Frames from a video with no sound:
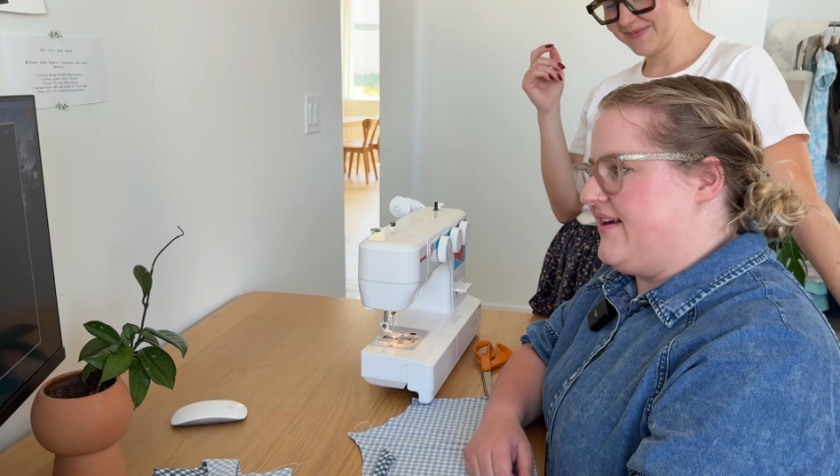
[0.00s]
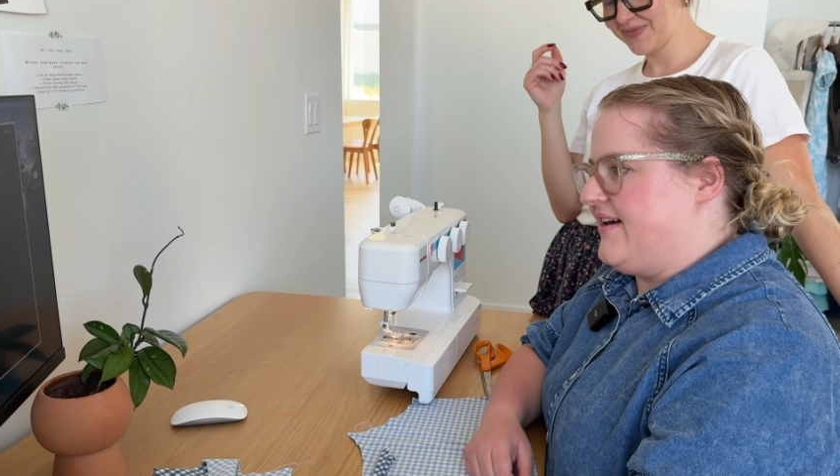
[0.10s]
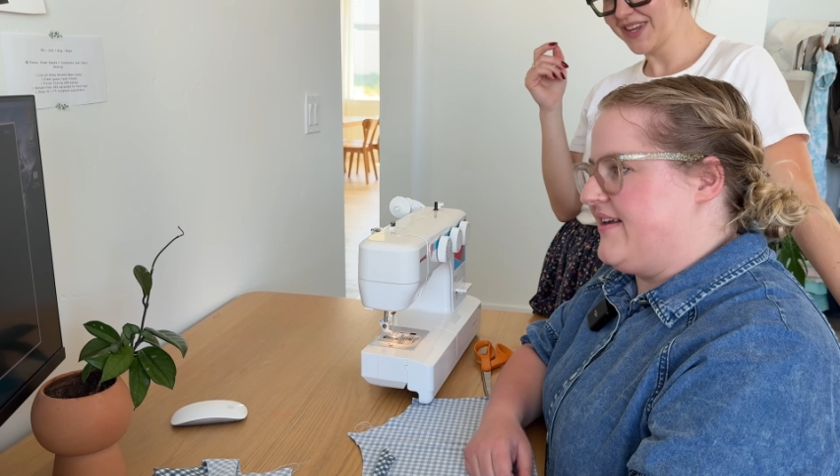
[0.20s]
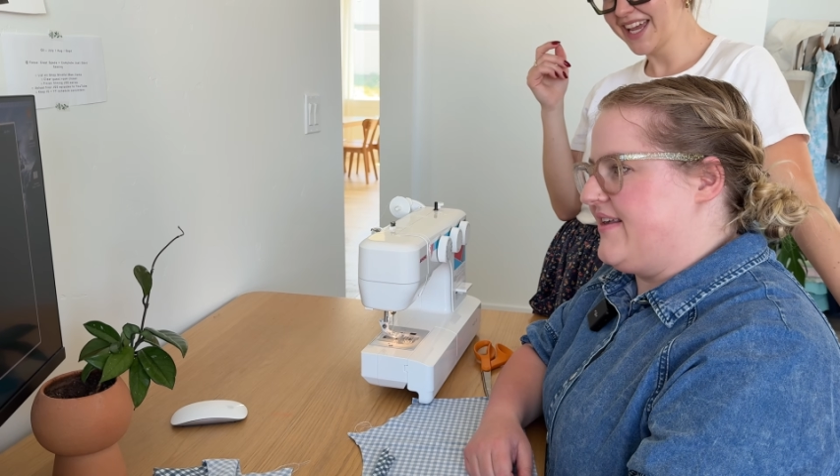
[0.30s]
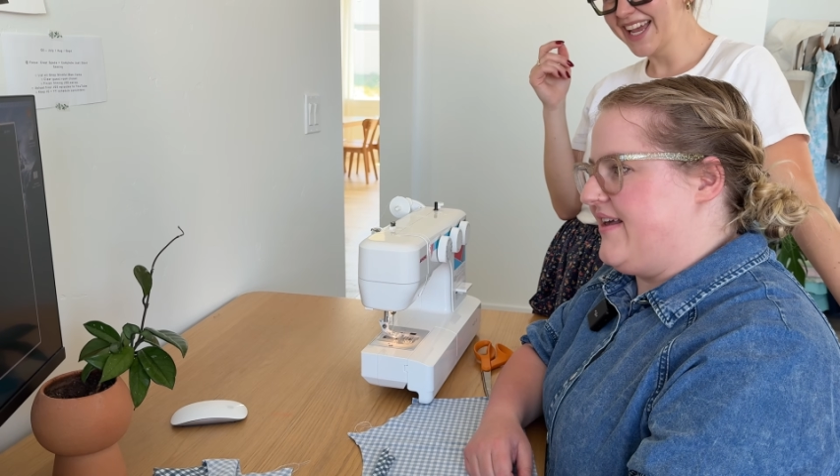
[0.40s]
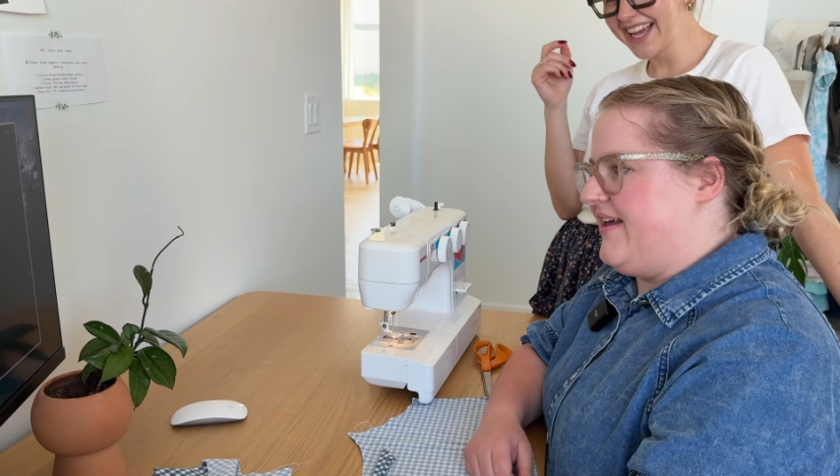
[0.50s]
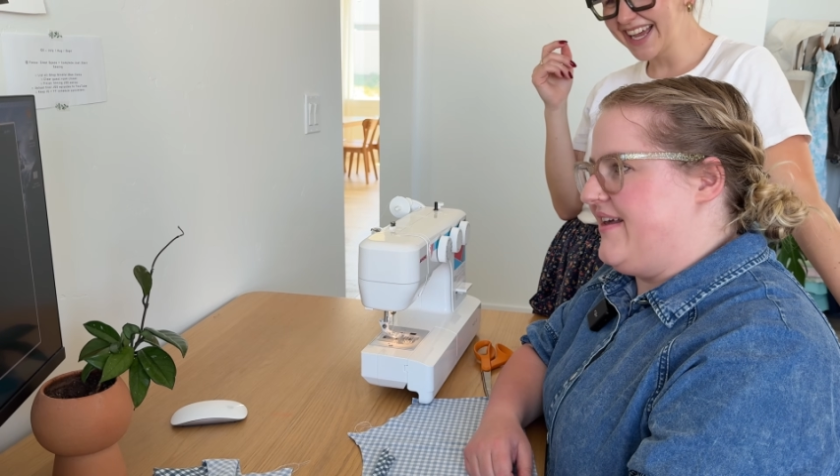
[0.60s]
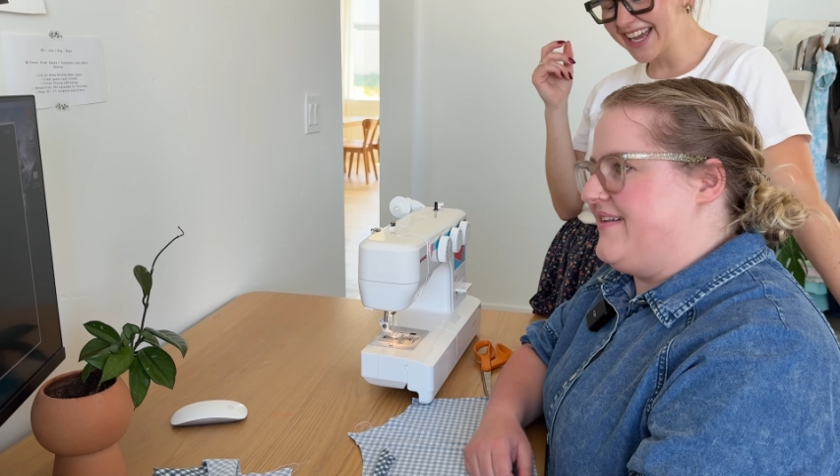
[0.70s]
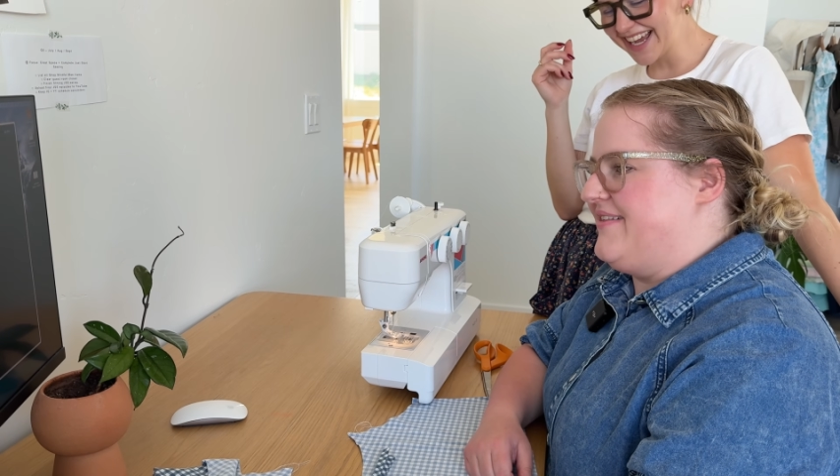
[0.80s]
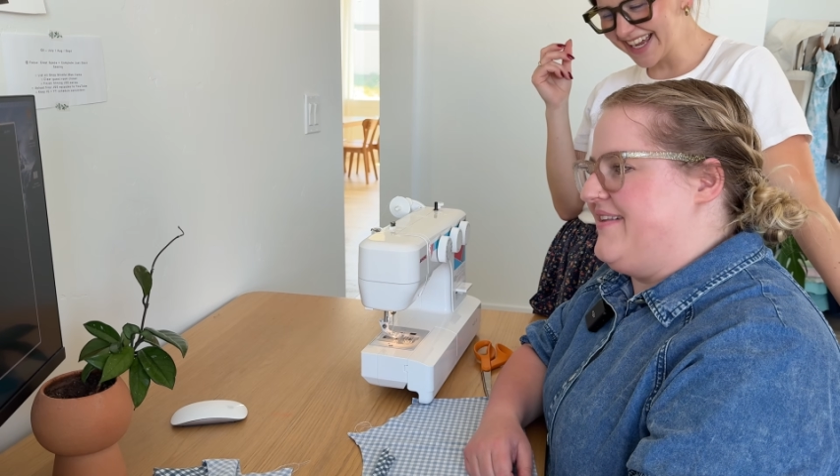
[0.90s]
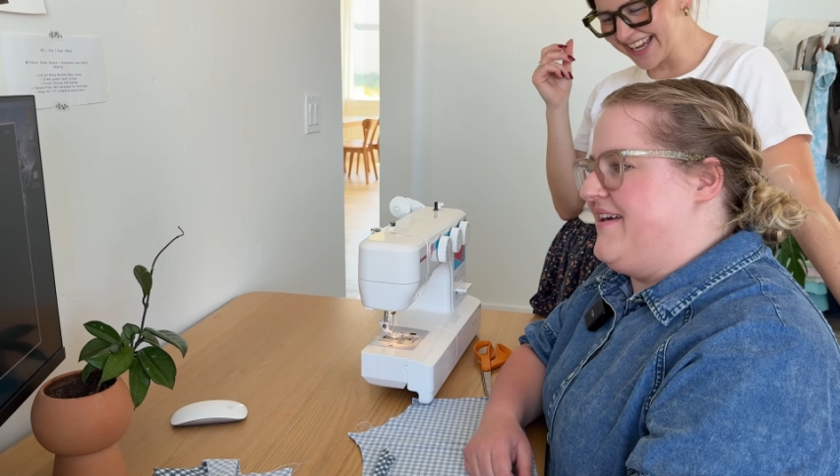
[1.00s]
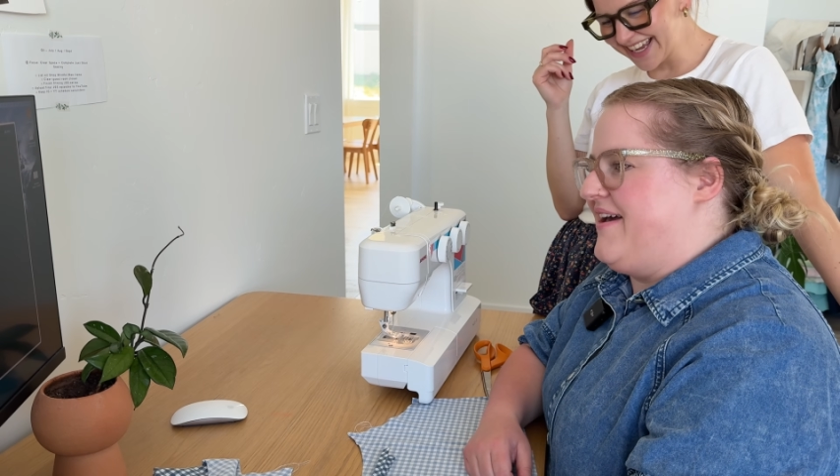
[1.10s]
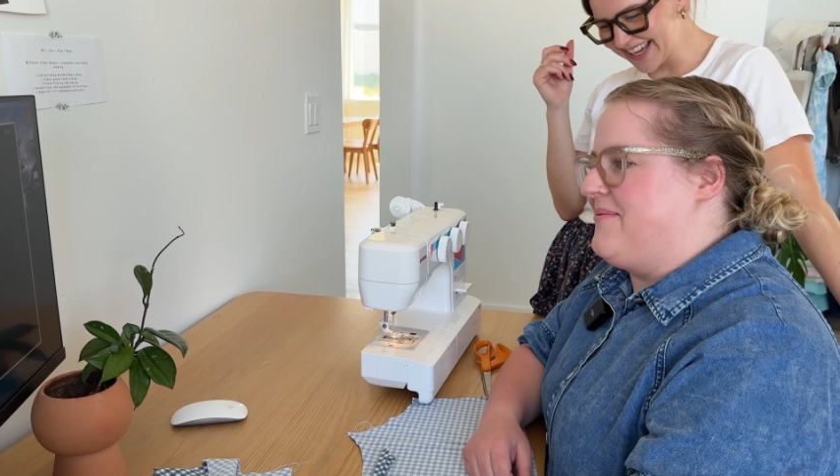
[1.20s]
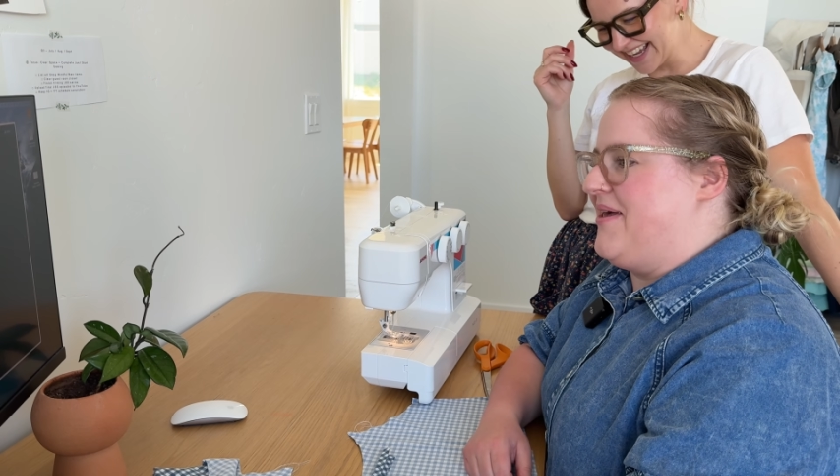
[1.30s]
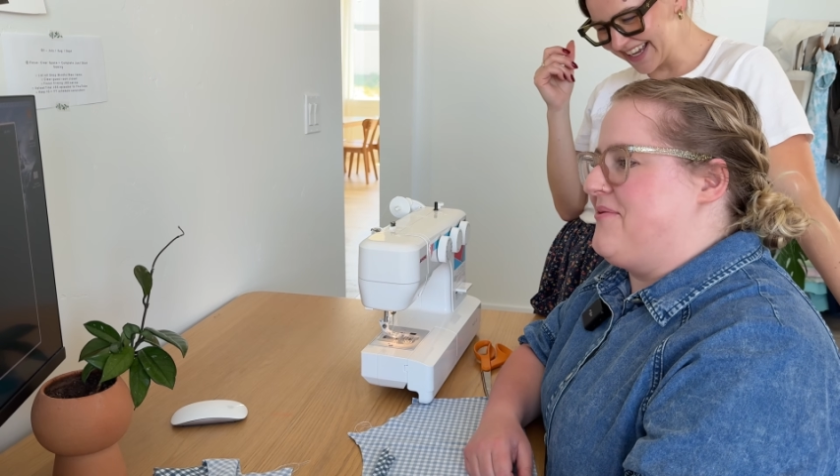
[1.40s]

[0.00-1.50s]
I guess. I'm like,